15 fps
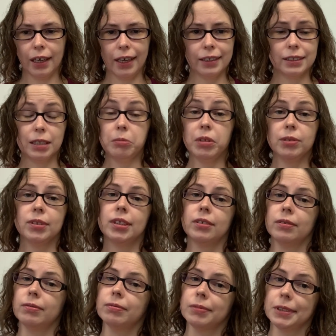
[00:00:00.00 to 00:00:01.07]
And sometimes
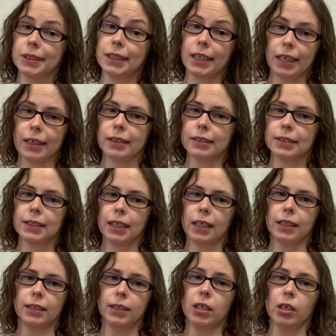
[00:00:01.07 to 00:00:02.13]
you really can't
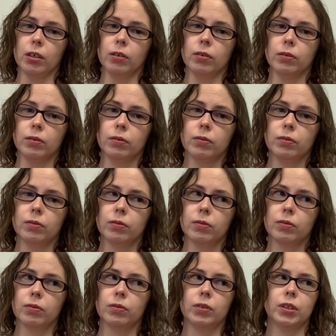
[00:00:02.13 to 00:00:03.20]
say no
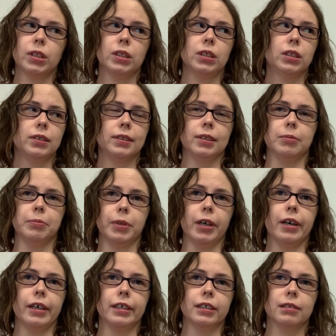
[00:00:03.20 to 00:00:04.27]
to your
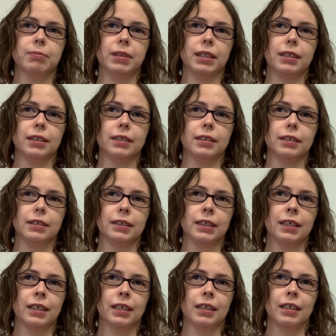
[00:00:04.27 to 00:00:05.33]
boss because
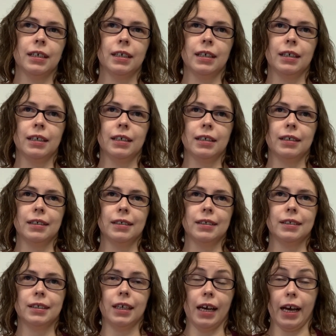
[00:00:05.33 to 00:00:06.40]

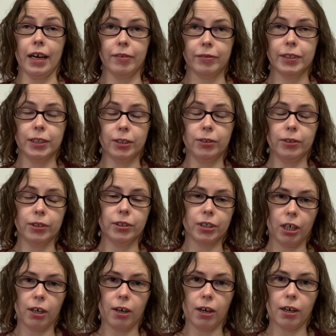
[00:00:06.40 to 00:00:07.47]
you have to do your
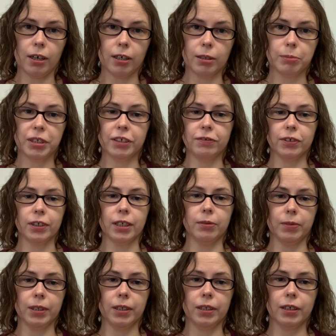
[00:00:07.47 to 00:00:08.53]
job if you're at
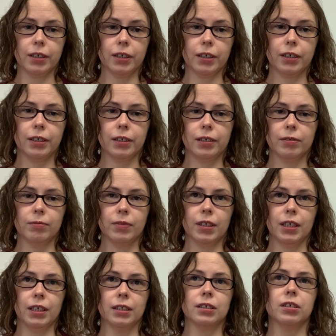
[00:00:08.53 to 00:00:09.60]
work.
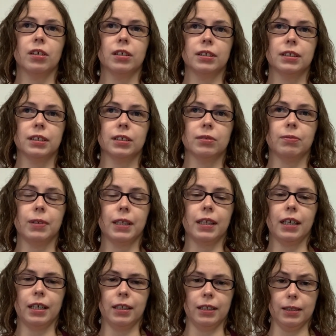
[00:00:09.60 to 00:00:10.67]
As long as it's
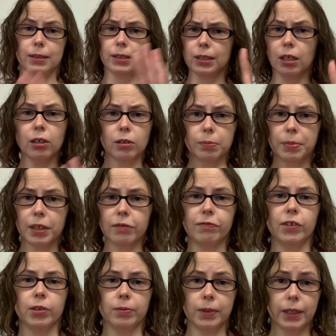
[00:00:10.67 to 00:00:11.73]
within the scope
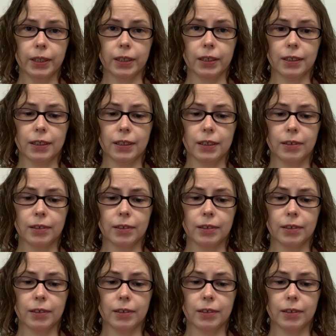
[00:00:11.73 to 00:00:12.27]
of your work,